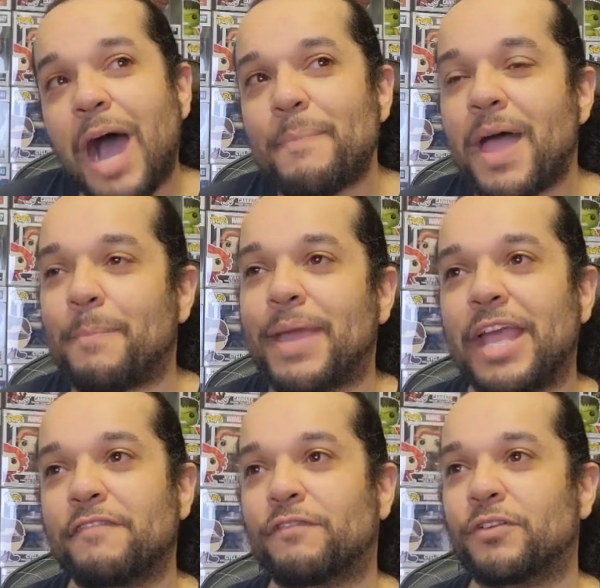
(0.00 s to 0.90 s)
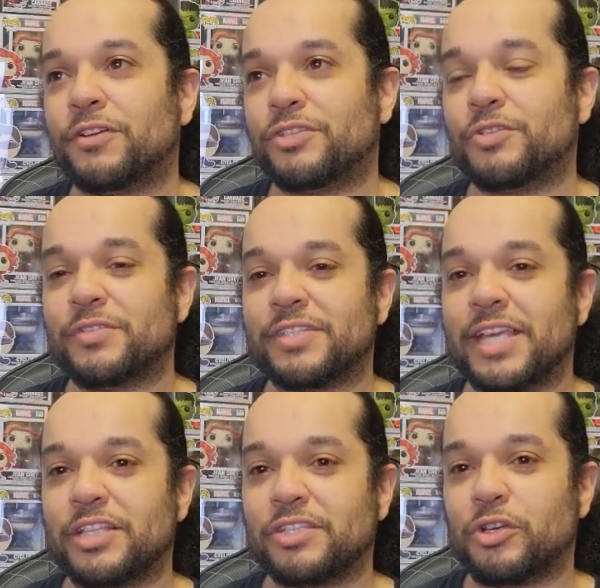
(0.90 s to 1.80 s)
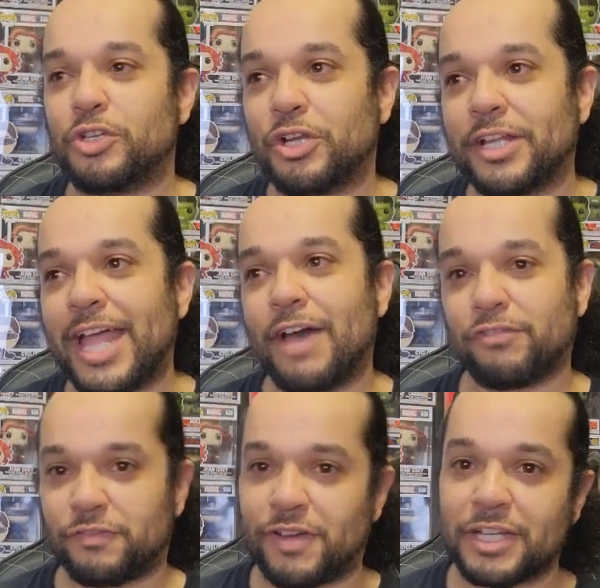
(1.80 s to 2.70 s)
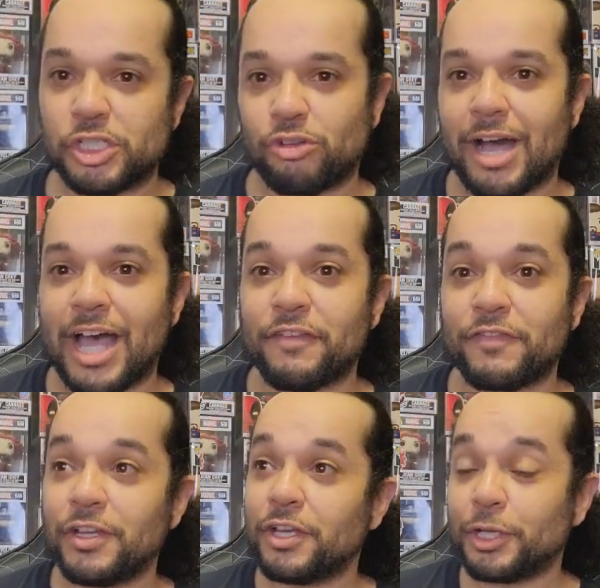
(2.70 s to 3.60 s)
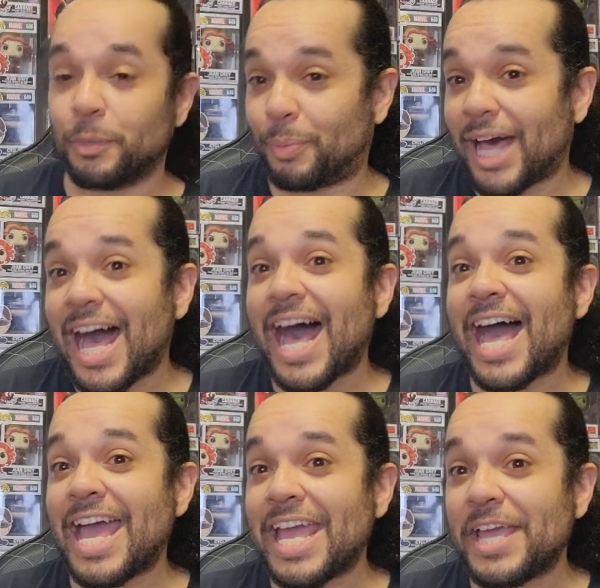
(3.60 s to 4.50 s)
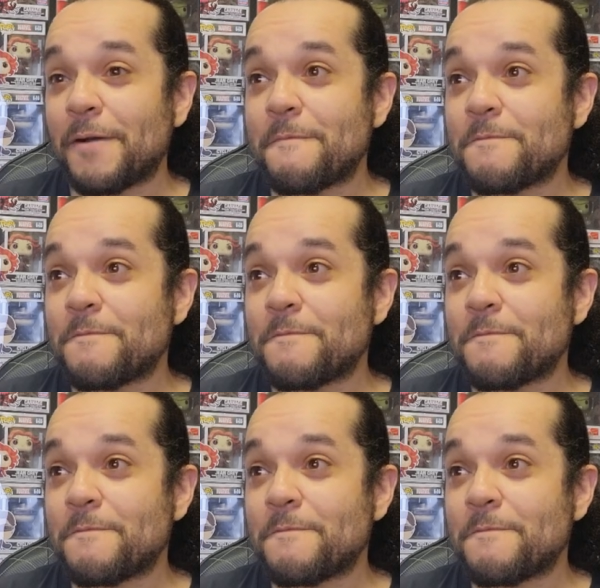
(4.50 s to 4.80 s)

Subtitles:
I'm not paying for two seats, so you're going to have to fucking drive. Goodbye!